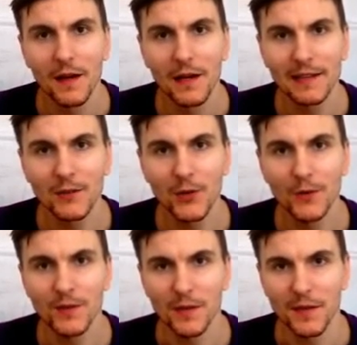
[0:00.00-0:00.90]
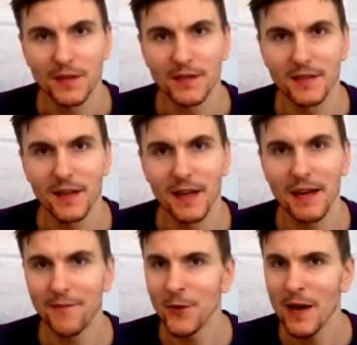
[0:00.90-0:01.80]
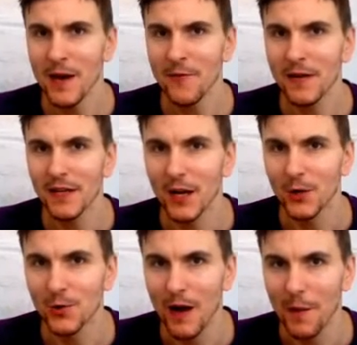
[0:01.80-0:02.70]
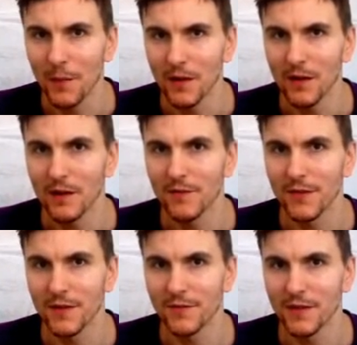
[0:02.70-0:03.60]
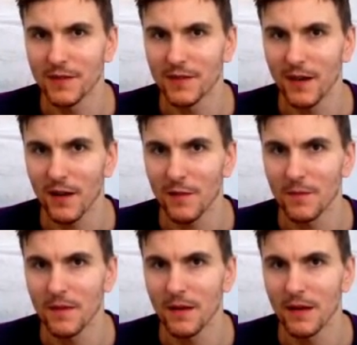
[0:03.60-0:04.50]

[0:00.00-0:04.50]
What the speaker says: little note on this. If you're hearing grammar for the first time,